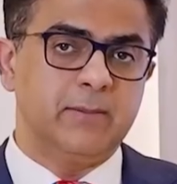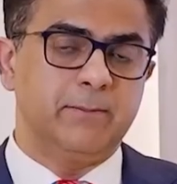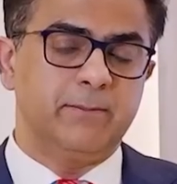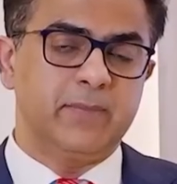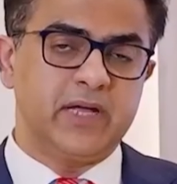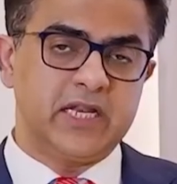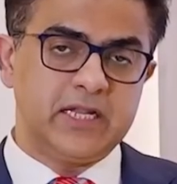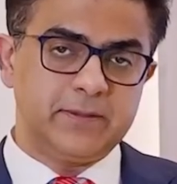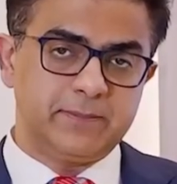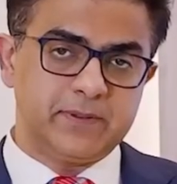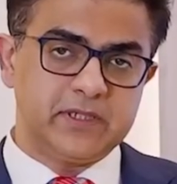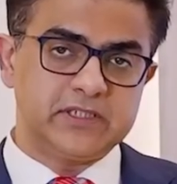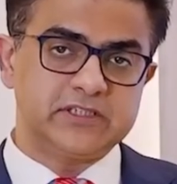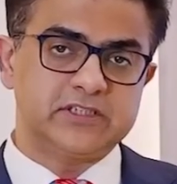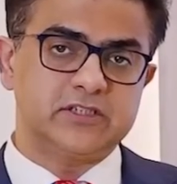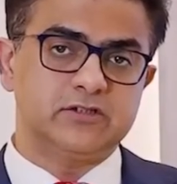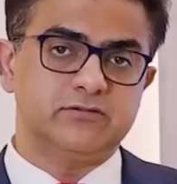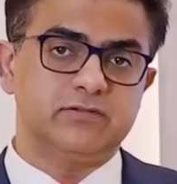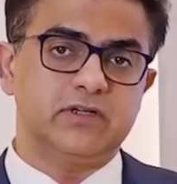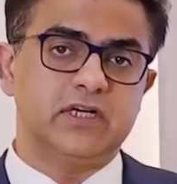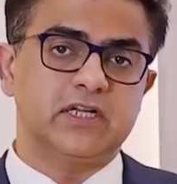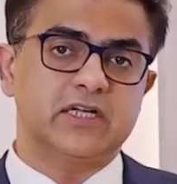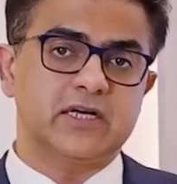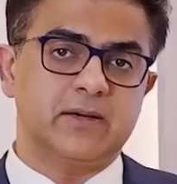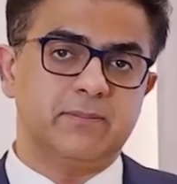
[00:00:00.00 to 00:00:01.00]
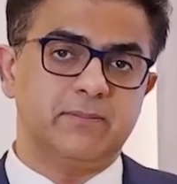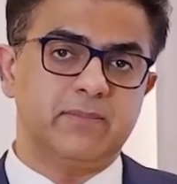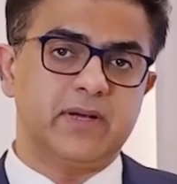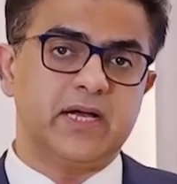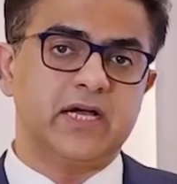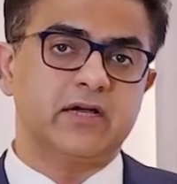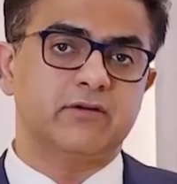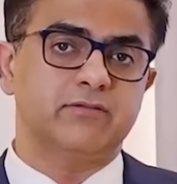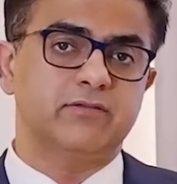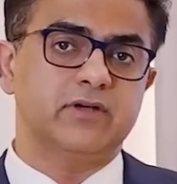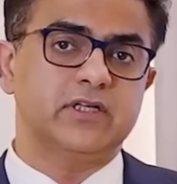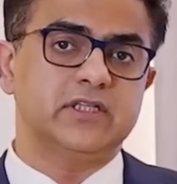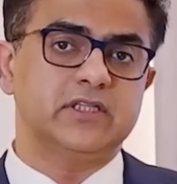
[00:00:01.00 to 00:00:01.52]
Many patients will come
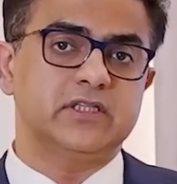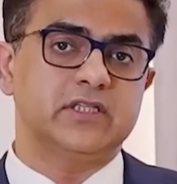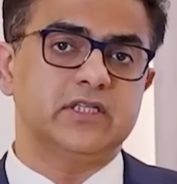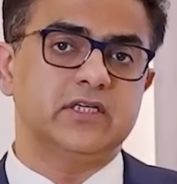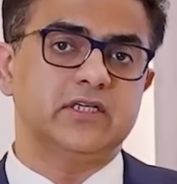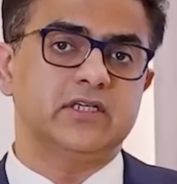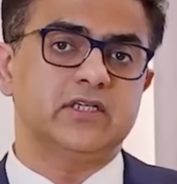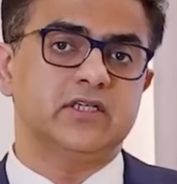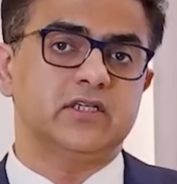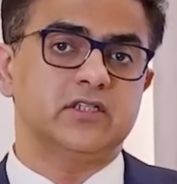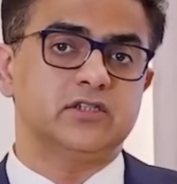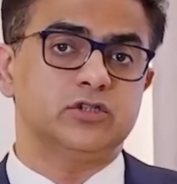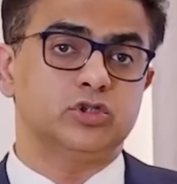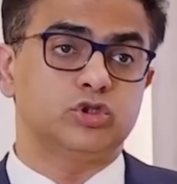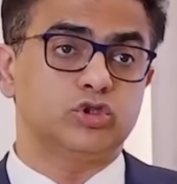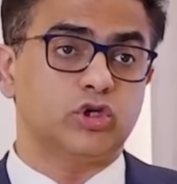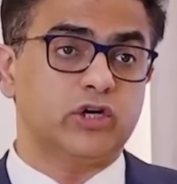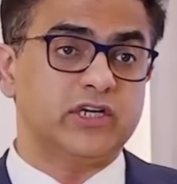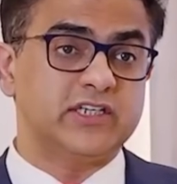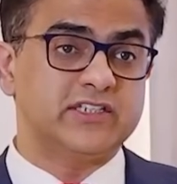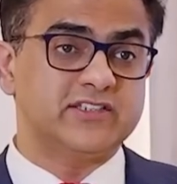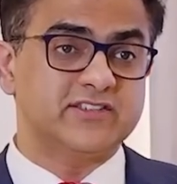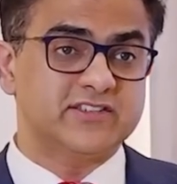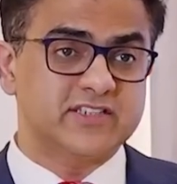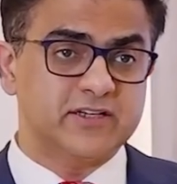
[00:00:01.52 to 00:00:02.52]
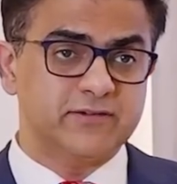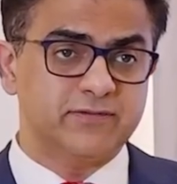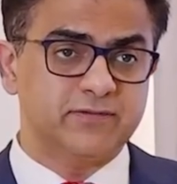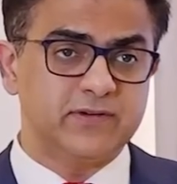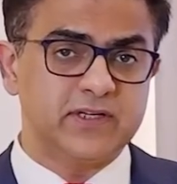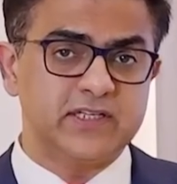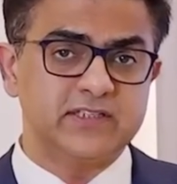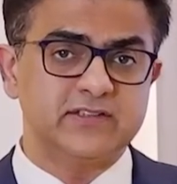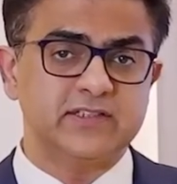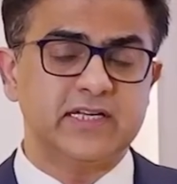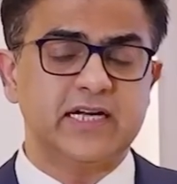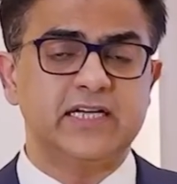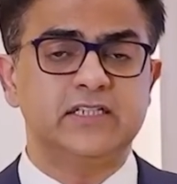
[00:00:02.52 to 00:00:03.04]
back with joint
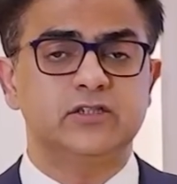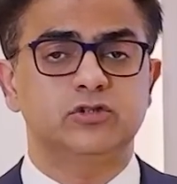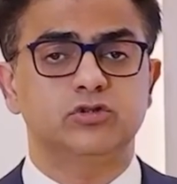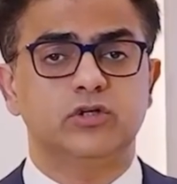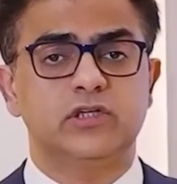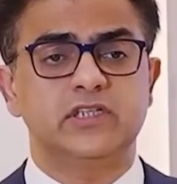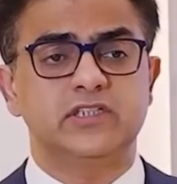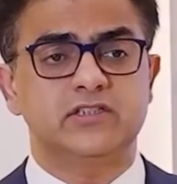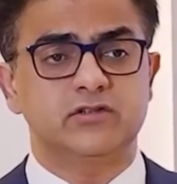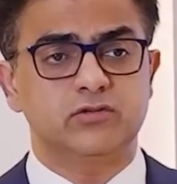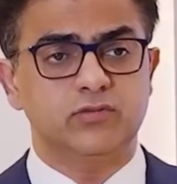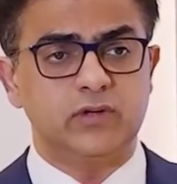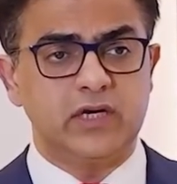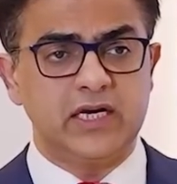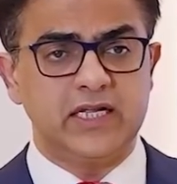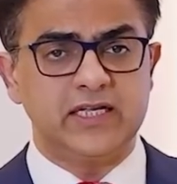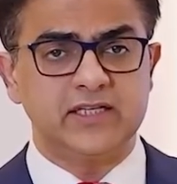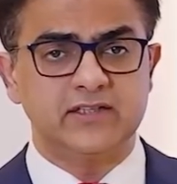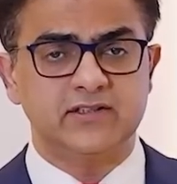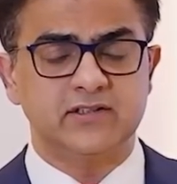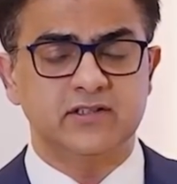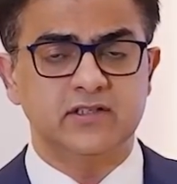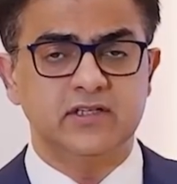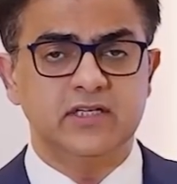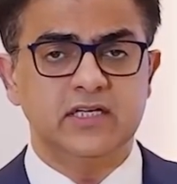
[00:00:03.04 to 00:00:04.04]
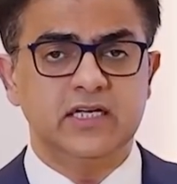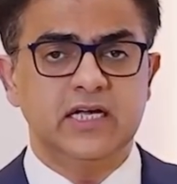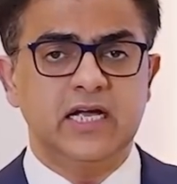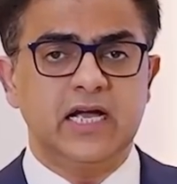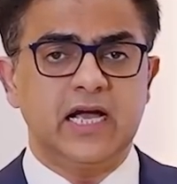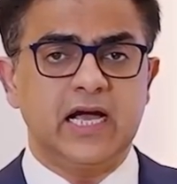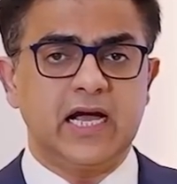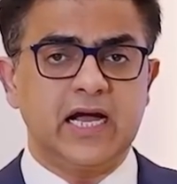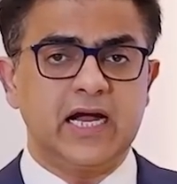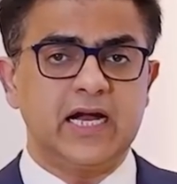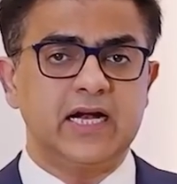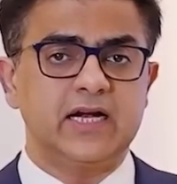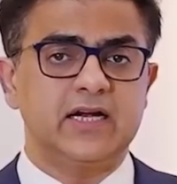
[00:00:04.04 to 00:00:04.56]
stiffness and joint swellings,
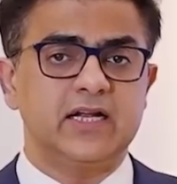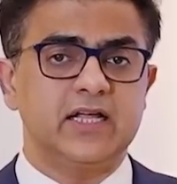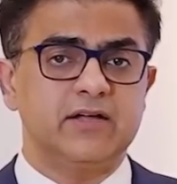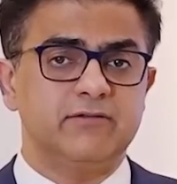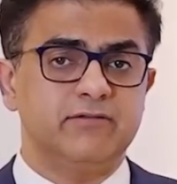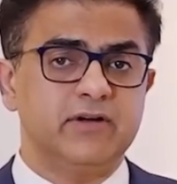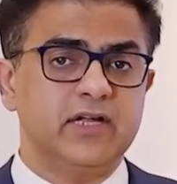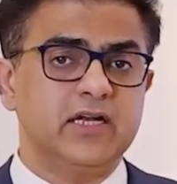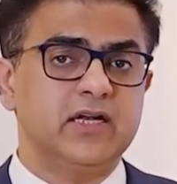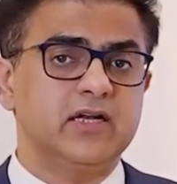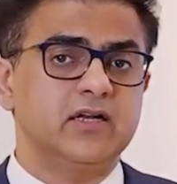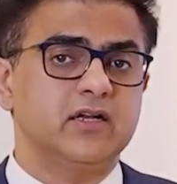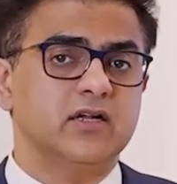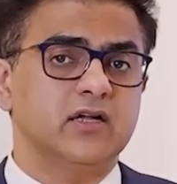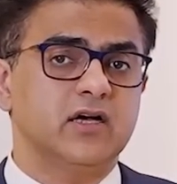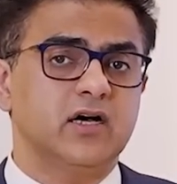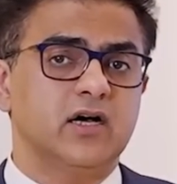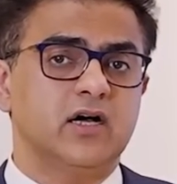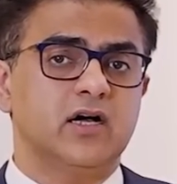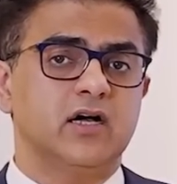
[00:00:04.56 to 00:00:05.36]
and when